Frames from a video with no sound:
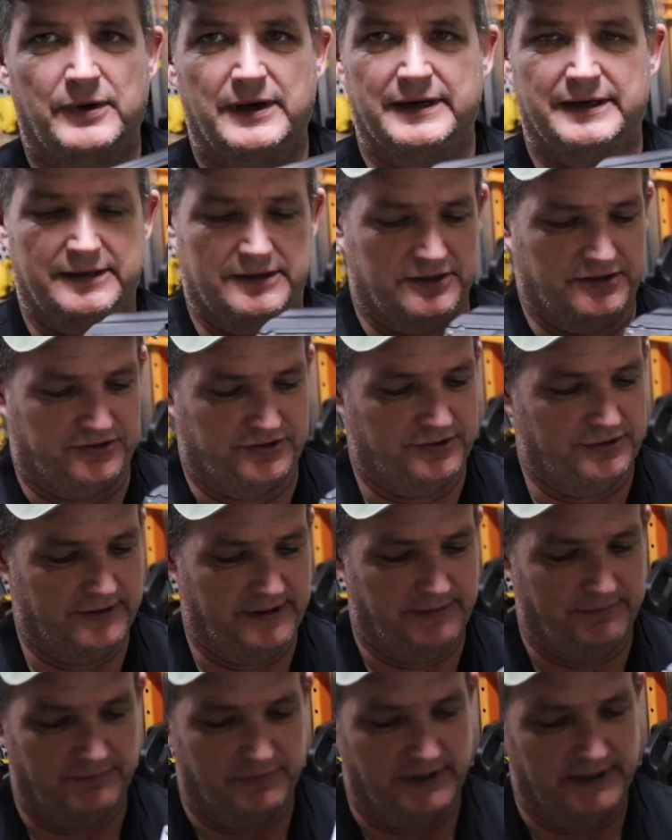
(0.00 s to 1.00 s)
wanted to shoot
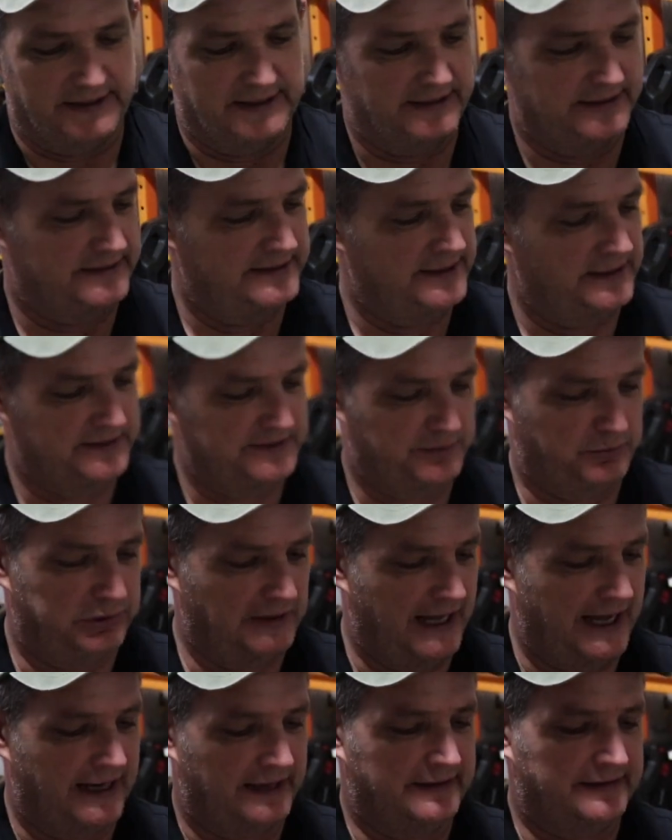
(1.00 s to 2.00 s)
it, but it does
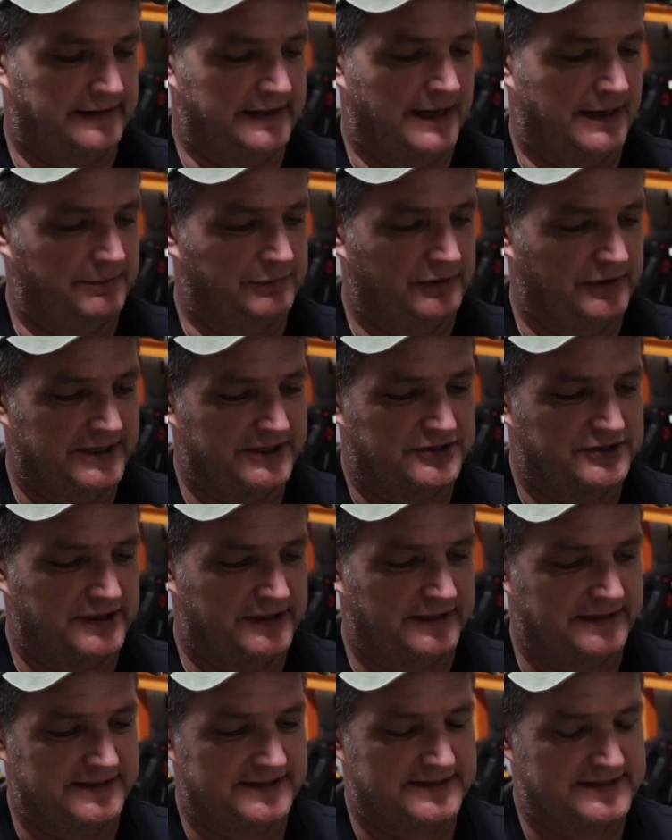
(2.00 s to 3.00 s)
block the operation
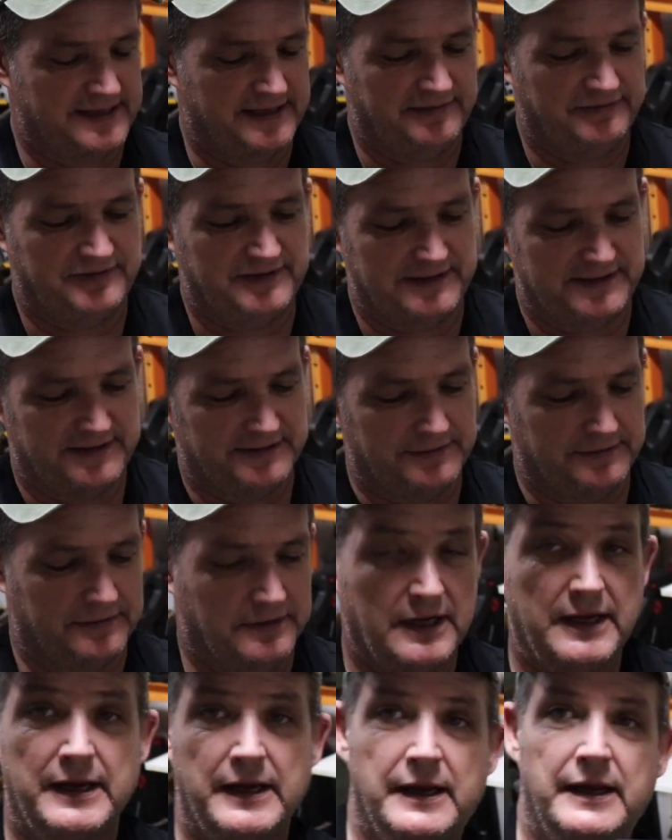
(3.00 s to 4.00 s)
of the safety.
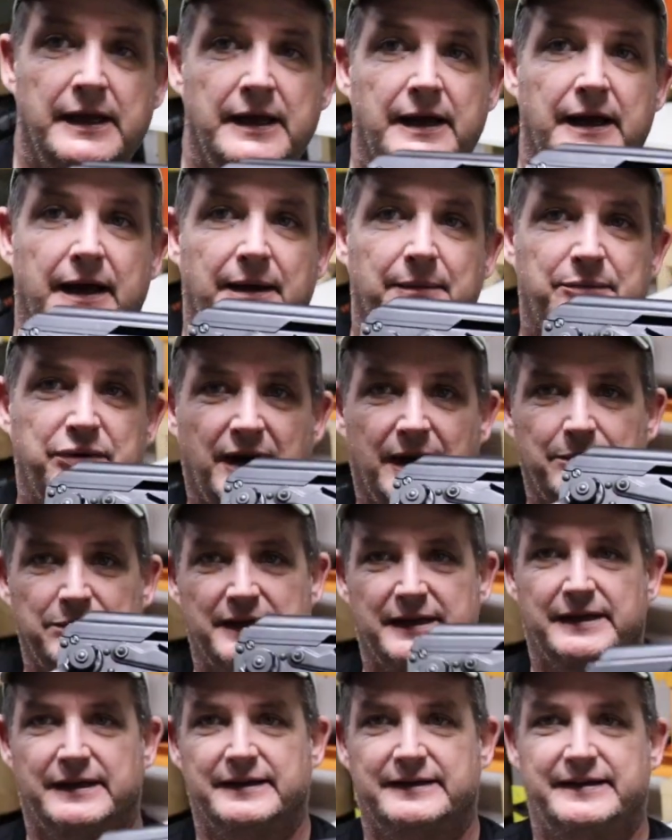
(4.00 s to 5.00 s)
So I'm probably
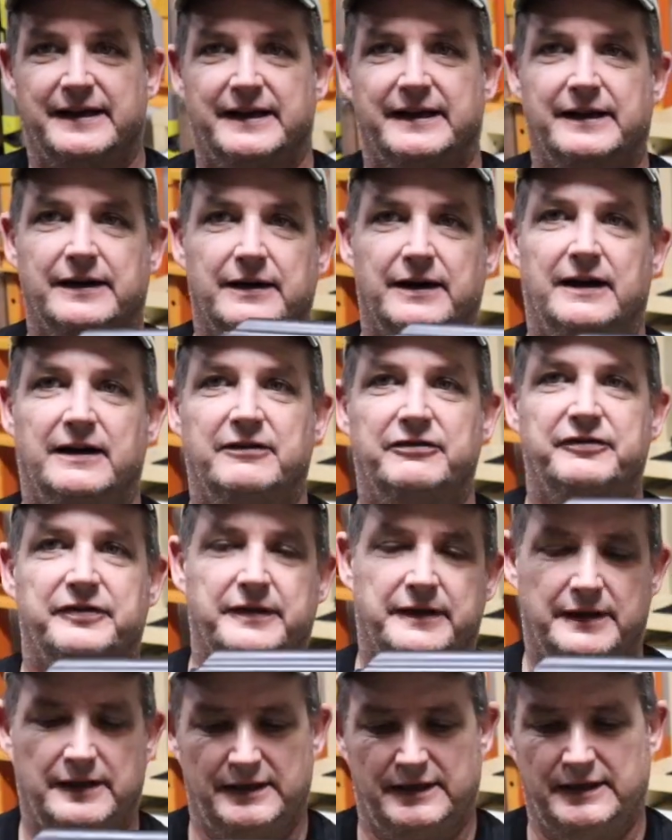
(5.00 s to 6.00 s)
going to take it off
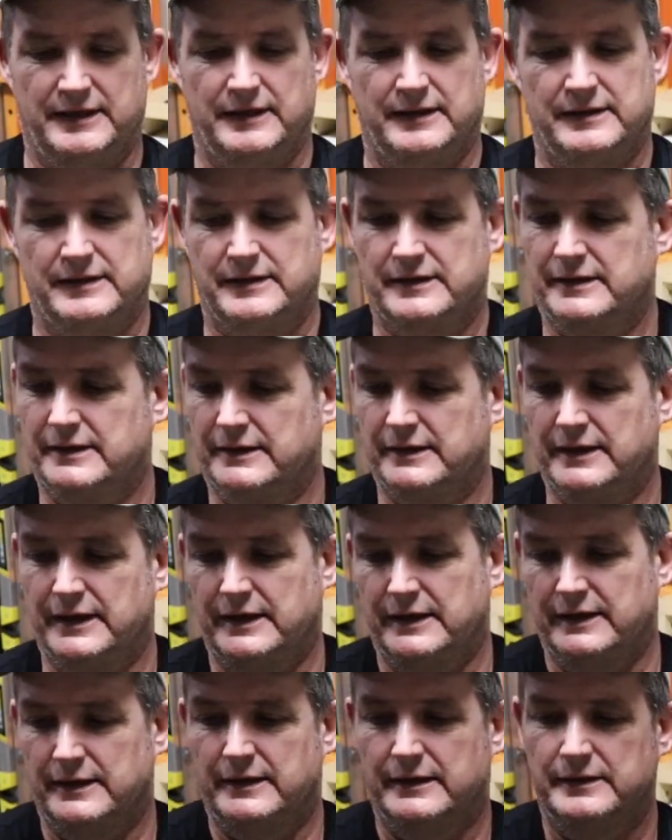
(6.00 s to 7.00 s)
the
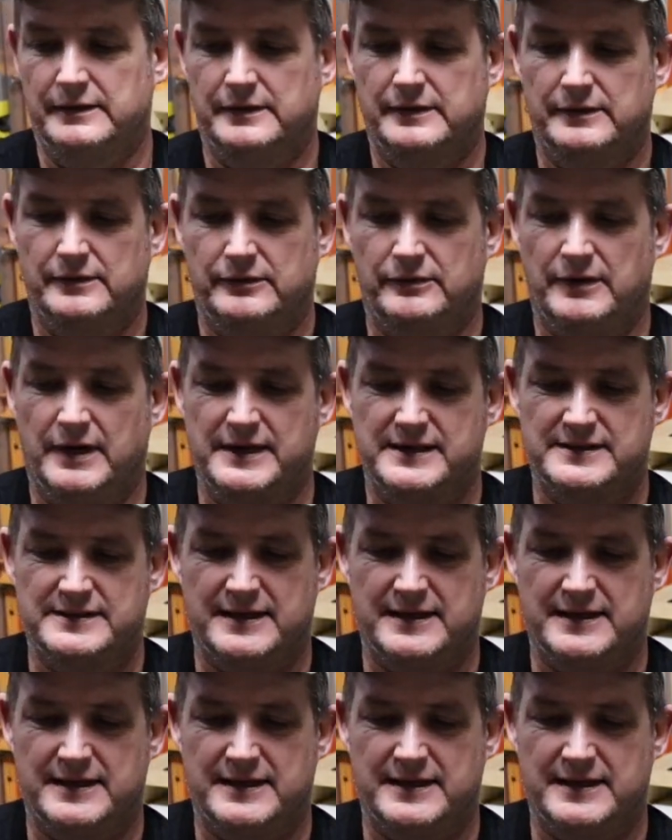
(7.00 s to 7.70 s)
right